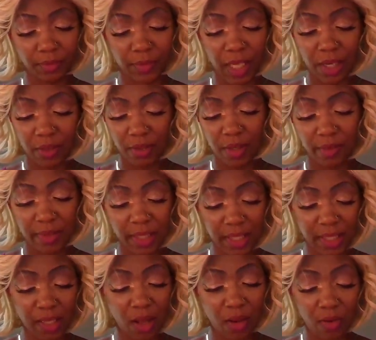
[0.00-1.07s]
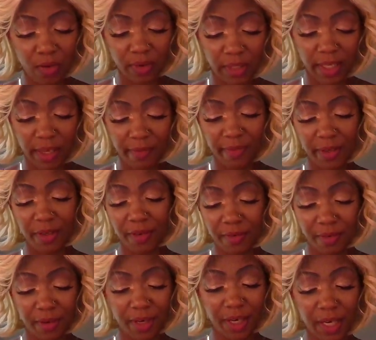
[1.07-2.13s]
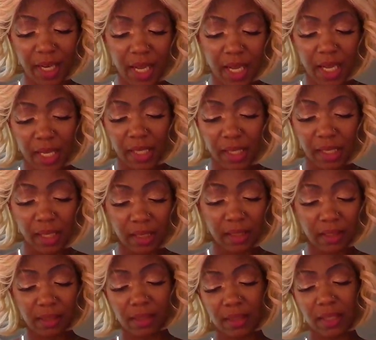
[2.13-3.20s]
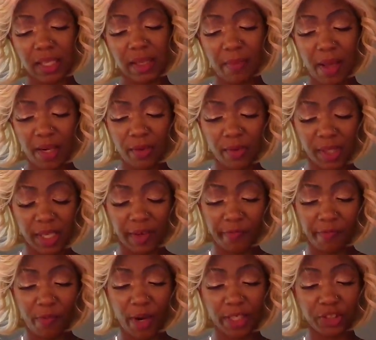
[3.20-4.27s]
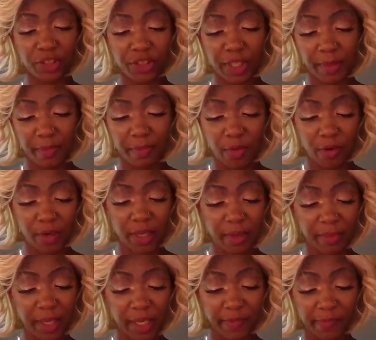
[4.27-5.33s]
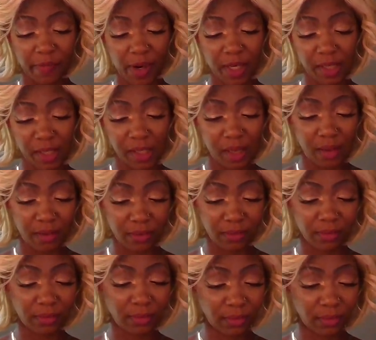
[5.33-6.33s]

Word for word: I don't know if this is an old lover or somebody who's in a friendship or could be in a friend zone.